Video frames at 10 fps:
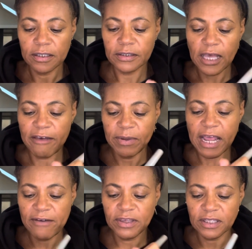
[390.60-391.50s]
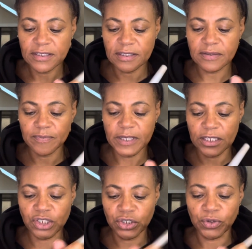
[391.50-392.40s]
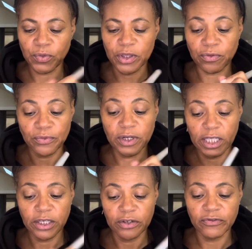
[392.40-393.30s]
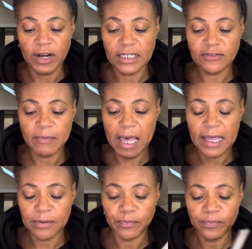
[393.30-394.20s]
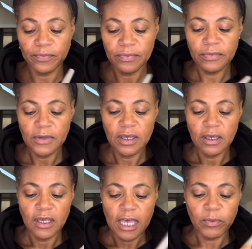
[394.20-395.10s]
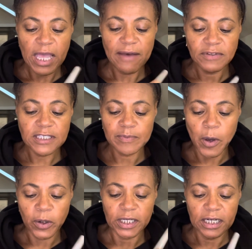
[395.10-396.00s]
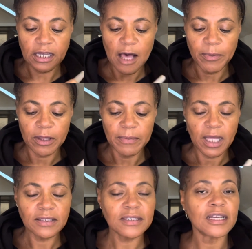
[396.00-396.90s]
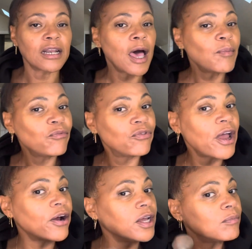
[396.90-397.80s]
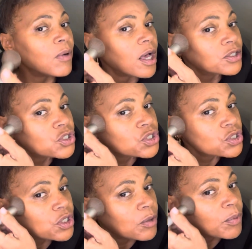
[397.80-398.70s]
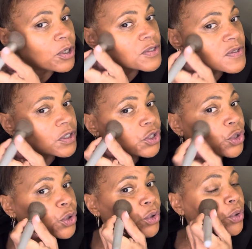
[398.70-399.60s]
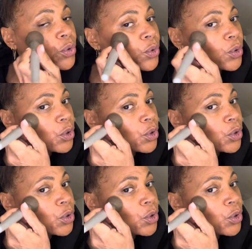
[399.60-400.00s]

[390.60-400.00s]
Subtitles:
I've been having this issue with a really good friend of mine, and we haven't spoken in a couple of months, and I'm very much a person who...